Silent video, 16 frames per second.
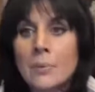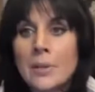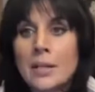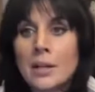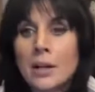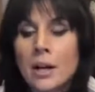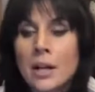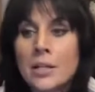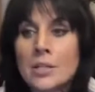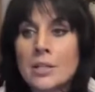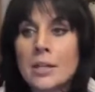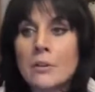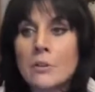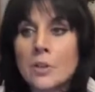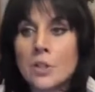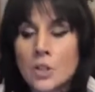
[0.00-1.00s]
because
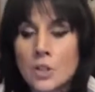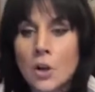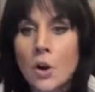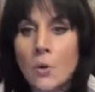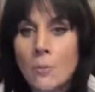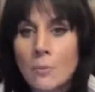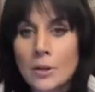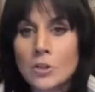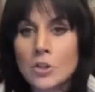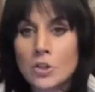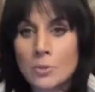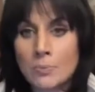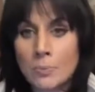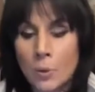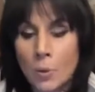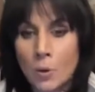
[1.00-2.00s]
there is so
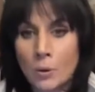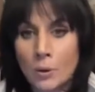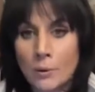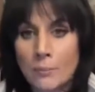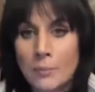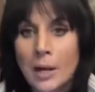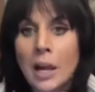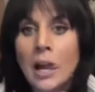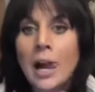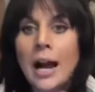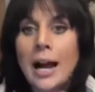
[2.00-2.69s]
much to Purim.